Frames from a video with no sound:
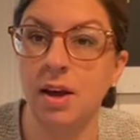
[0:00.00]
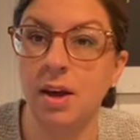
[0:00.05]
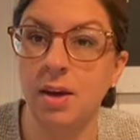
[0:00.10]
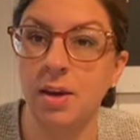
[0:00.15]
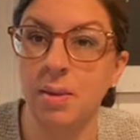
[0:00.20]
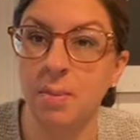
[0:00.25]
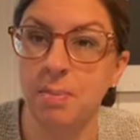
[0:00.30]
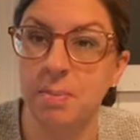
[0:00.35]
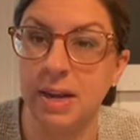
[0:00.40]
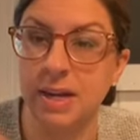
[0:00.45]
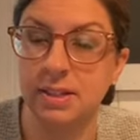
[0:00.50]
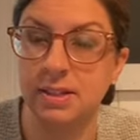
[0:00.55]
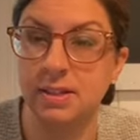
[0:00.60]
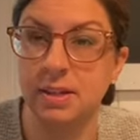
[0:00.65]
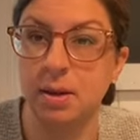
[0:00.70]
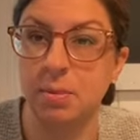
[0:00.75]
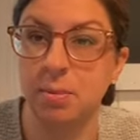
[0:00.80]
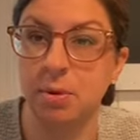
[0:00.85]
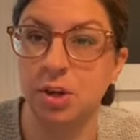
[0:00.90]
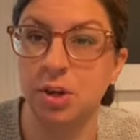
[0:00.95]
mixed
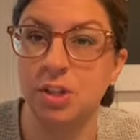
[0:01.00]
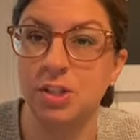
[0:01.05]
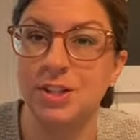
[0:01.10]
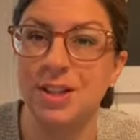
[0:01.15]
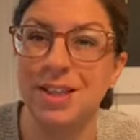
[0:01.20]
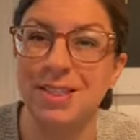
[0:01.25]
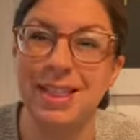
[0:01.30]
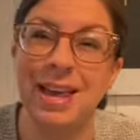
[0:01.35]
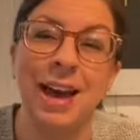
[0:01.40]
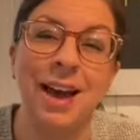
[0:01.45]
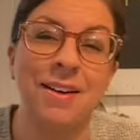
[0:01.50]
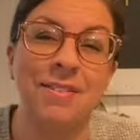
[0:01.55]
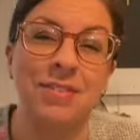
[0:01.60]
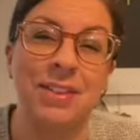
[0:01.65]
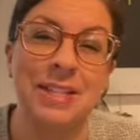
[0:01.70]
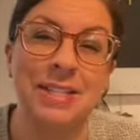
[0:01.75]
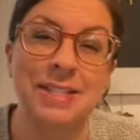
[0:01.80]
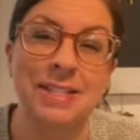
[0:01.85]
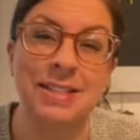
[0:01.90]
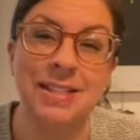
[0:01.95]
numbers that have the
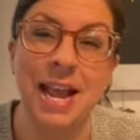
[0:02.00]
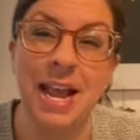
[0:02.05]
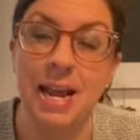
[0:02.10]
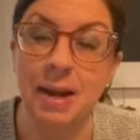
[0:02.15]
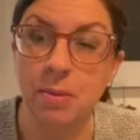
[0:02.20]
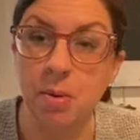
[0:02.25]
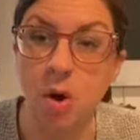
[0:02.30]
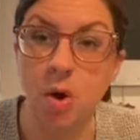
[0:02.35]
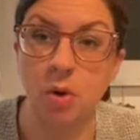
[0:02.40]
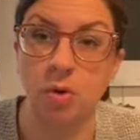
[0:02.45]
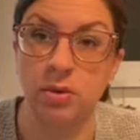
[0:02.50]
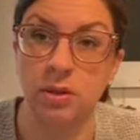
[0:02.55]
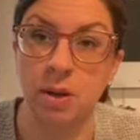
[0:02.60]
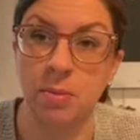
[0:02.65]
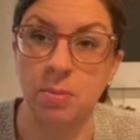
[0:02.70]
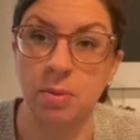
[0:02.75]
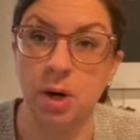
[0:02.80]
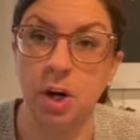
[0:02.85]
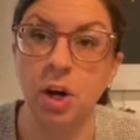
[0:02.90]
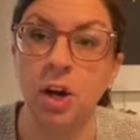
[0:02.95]
same whole
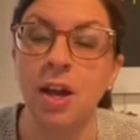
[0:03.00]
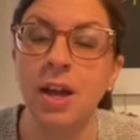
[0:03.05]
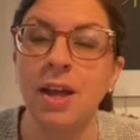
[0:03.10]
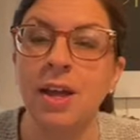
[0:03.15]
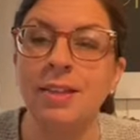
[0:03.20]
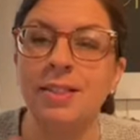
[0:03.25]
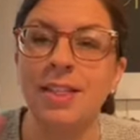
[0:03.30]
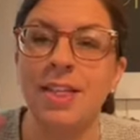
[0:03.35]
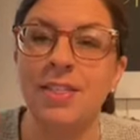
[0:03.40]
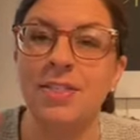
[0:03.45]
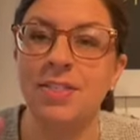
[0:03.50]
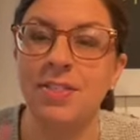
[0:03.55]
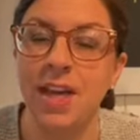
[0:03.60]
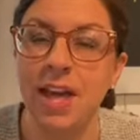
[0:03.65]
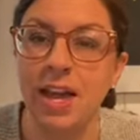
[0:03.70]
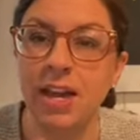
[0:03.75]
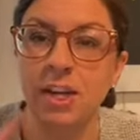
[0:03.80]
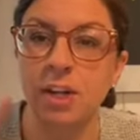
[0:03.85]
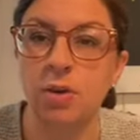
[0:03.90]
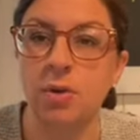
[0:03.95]
number that
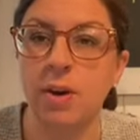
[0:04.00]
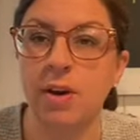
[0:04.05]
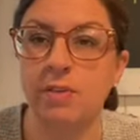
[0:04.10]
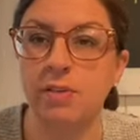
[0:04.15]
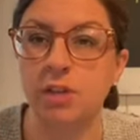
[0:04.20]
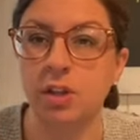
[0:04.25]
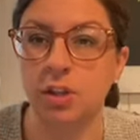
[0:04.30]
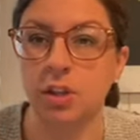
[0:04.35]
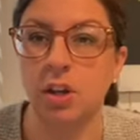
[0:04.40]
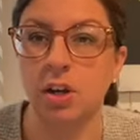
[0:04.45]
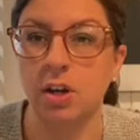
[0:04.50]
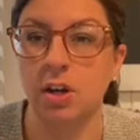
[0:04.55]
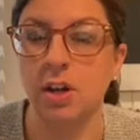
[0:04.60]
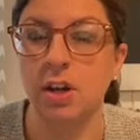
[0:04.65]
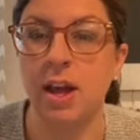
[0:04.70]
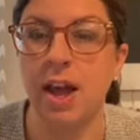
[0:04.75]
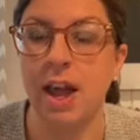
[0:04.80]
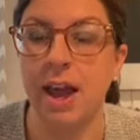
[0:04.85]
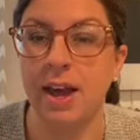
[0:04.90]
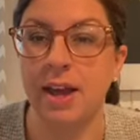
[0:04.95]
then you have to look
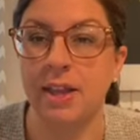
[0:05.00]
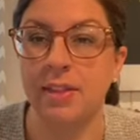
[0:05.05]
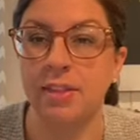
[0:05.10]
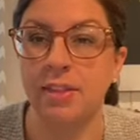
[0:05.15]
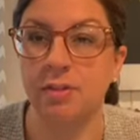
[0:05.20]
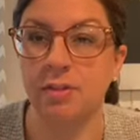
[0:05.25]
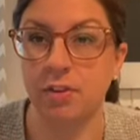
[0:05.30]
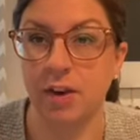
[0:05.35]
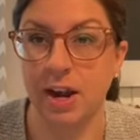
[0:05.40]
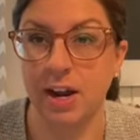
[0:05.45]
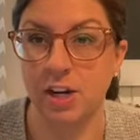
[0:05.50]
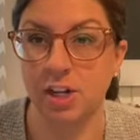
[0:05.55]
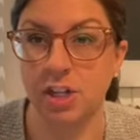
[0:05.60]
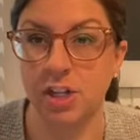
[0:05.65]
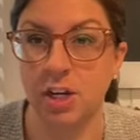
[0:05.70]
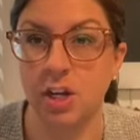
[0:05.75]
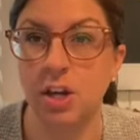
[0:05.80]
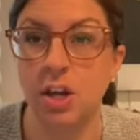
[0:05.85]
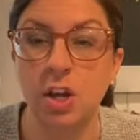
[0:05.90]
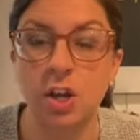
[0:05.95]
at the fraction.
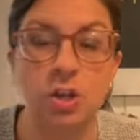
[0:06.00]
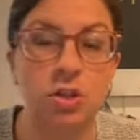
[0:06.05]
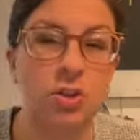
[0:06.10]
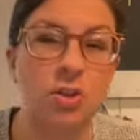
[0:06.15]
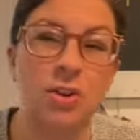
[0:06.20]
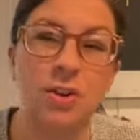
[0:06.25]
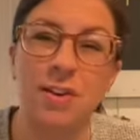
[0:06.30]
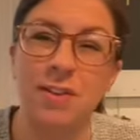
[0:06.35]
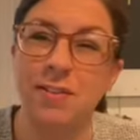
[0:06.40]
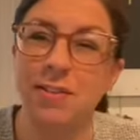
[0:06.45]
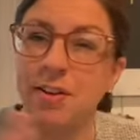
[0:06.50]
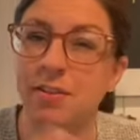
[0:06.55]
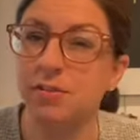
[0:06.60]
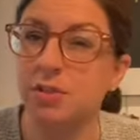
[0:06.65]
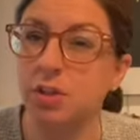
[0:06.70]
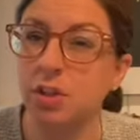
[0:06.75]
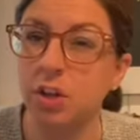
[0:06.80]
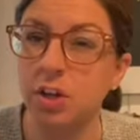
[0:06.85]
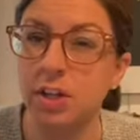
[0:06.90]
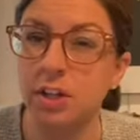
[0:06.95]
So you don't even have to
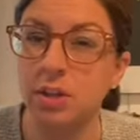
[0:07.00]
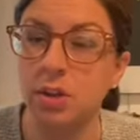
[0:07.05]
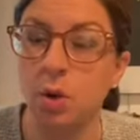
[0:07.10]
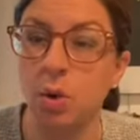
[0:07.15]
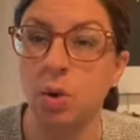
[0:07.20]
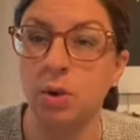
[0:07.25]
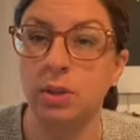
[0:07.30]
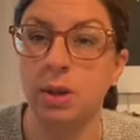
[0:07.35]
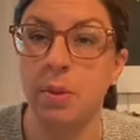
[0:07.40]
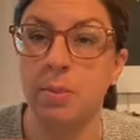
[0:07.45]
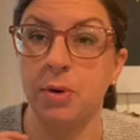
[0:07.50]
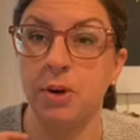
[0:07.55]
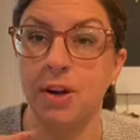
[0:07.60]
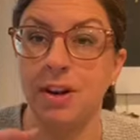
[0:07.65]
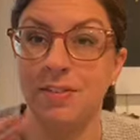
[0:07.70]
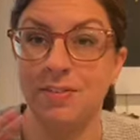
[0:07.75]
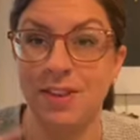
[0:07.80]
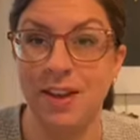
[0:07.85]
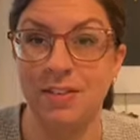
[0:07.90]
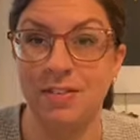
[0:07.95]
look at the whole number if
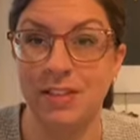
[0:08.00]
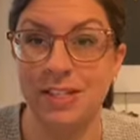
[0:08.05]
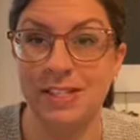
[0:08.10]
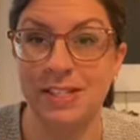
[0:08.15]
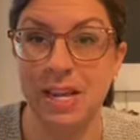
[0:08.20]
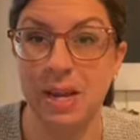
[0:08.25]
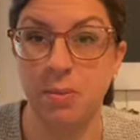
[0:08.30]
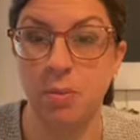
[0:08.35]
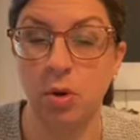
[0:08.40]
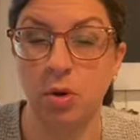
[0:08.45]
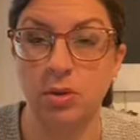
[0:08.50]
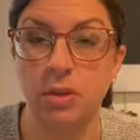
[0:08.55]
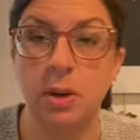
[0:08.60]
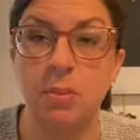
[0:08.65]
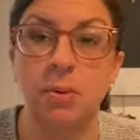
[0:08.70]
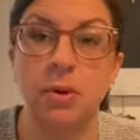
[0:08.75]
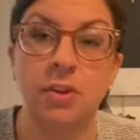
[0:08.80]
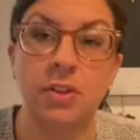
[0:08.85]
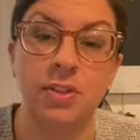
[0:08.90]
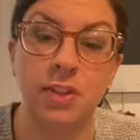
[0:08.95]
they have the same whole
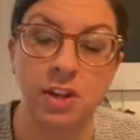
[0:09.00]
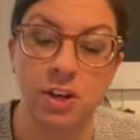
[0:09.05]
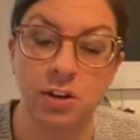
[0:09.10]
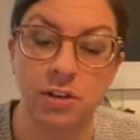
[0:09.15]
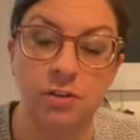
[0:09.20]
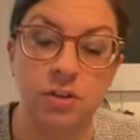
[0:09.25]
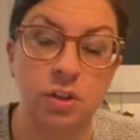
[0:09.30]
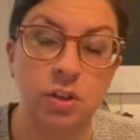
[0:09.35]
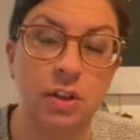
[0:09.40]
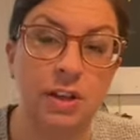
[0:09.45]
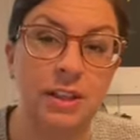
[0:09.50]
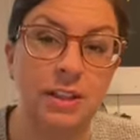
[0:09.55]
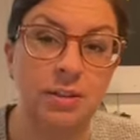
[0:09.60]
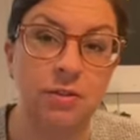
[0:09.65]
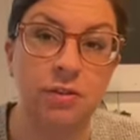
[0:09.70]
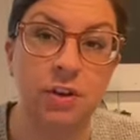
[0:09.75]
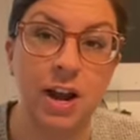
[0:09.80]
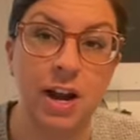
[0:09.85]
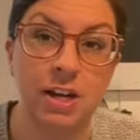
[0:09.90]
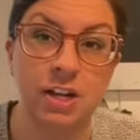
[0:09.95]
number. Then you have to look at the
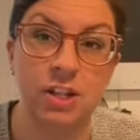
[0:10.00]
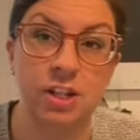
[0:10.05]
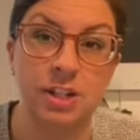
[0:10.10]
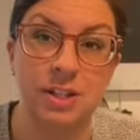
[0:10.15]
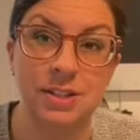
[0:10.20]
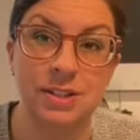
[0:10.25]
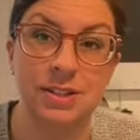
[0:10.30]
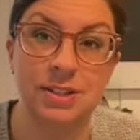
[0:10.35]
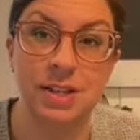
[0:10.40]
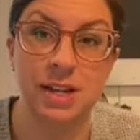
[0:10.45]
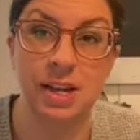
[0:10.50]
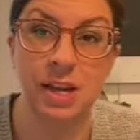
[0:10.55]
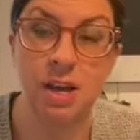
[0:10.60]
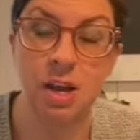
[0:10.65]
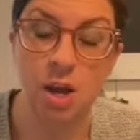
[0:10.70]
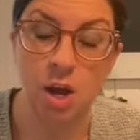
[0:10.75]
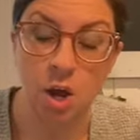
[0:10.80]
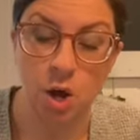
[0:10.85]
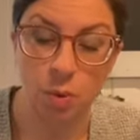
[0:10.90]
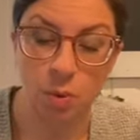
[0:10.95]
fraction to see
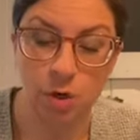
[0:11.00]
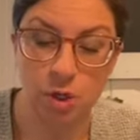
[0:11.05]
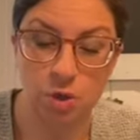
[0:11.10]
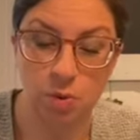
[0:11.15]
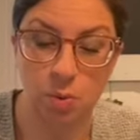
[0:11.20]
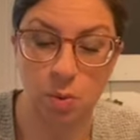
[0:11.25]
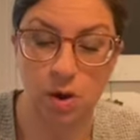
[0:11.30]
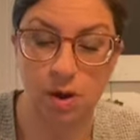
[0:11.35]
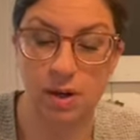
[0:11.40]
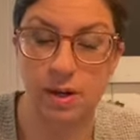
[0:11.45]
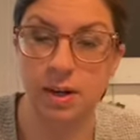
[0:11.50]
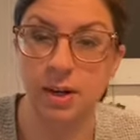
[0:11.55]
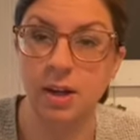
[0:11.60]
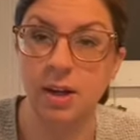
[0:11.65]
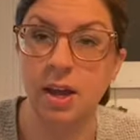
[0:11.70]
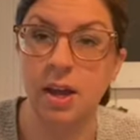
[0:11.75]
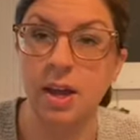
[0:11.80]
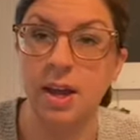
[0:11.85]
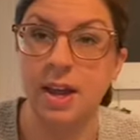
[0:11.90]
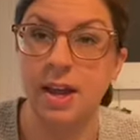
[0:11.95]
which one
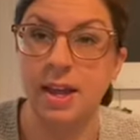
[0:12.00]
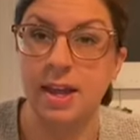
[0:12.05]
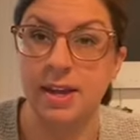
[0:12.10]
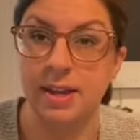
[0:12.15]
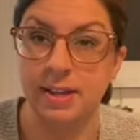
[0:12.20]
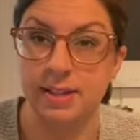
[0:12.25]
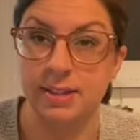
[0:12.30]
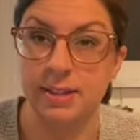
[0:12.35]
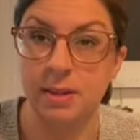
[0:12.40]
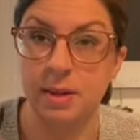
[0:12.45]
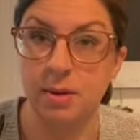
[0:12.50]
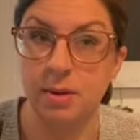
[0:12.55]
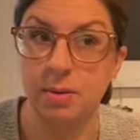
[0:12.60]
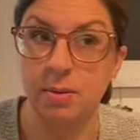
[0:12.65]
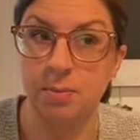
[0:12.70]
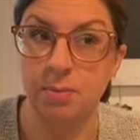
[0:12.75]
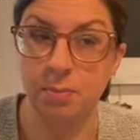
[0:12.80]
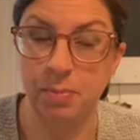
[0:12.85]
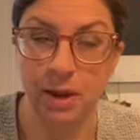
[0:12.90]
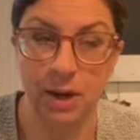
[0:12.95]
is
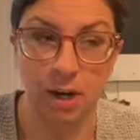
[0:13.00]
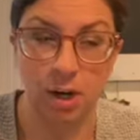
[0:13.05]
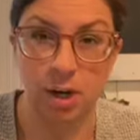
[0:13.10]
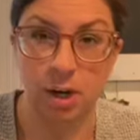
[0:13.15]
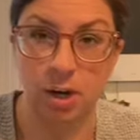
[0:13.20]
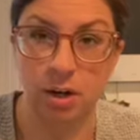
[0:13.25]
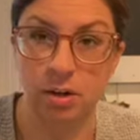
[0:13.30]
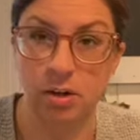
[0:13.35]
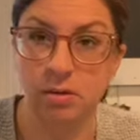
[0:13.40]
bigger,